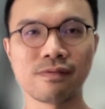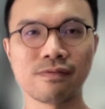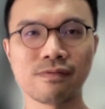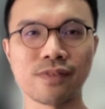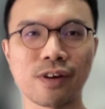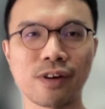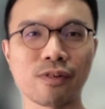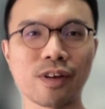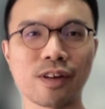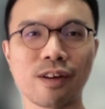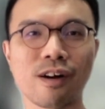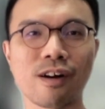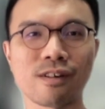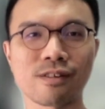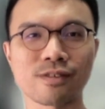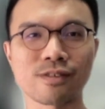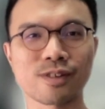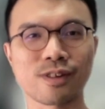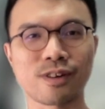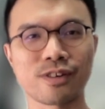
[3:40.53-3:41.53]
Very
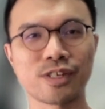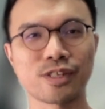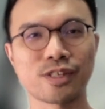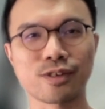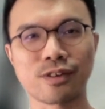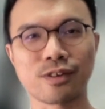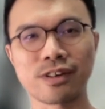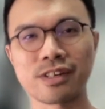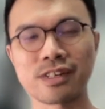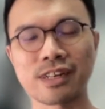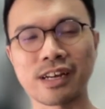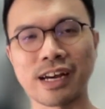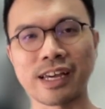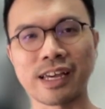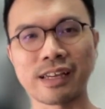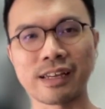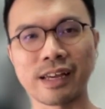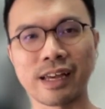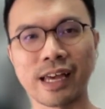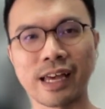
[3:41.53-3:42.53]
long story short,
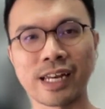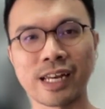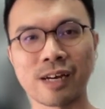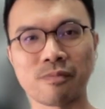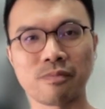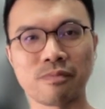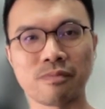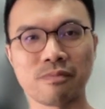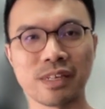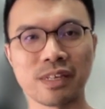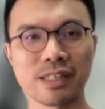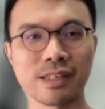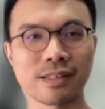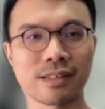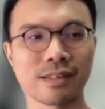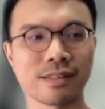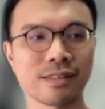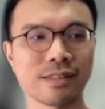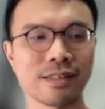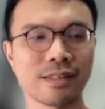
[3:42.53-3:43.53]
I ended up meeting
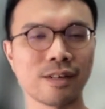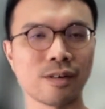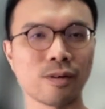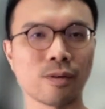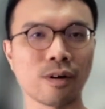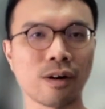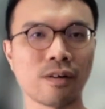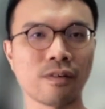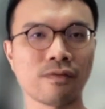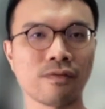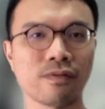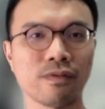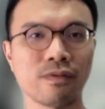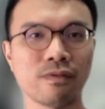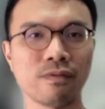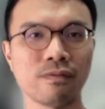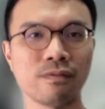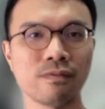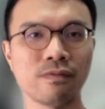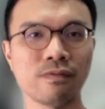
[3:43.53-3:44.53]
the CEO of
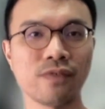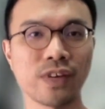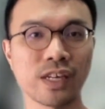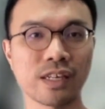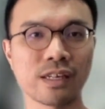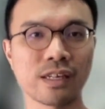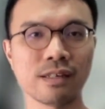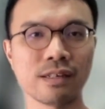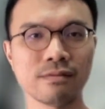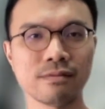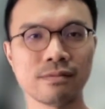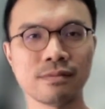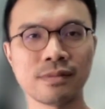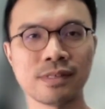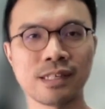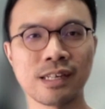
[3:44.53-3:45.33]
Viki,